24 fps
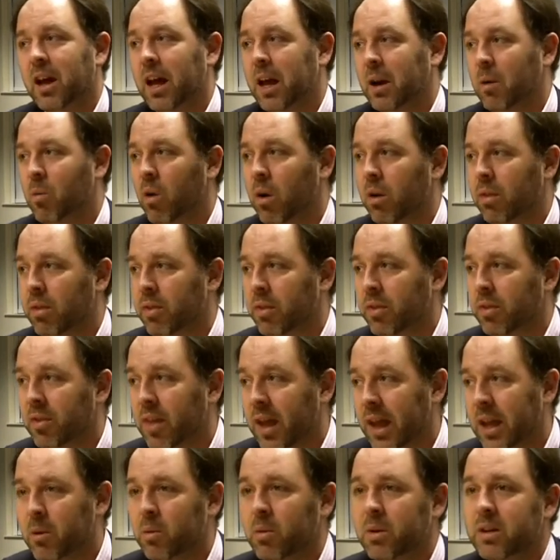and what
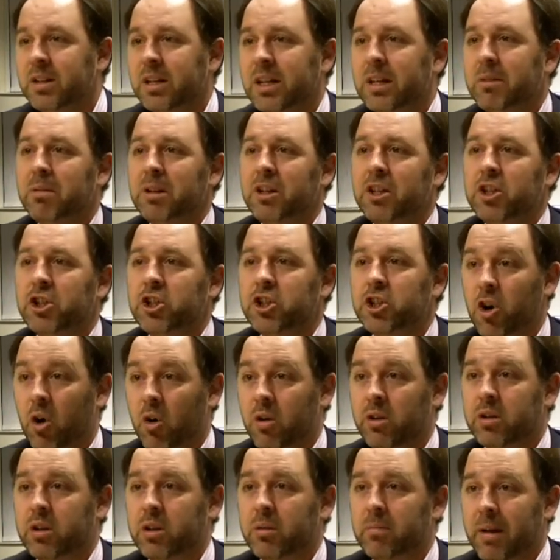they were deeply
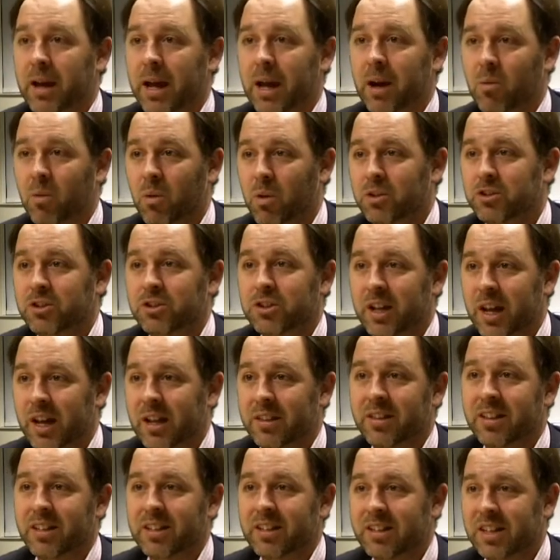shocked about was
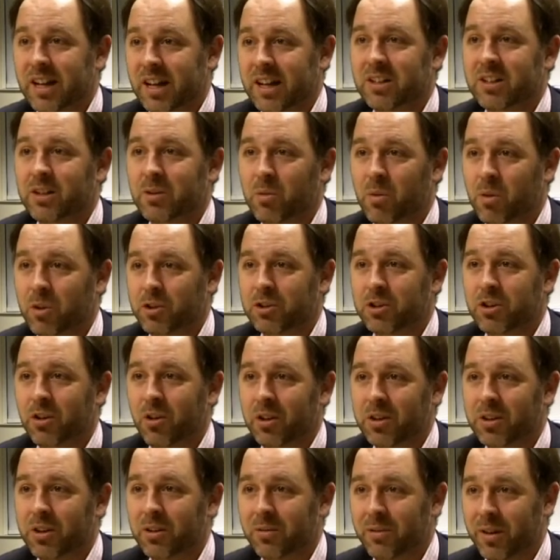that the data was
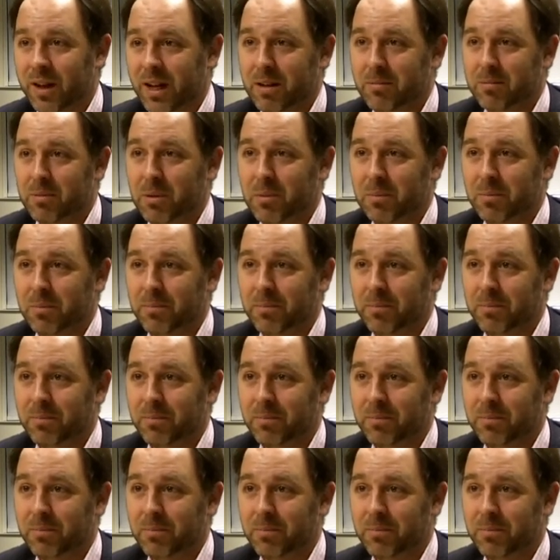not available.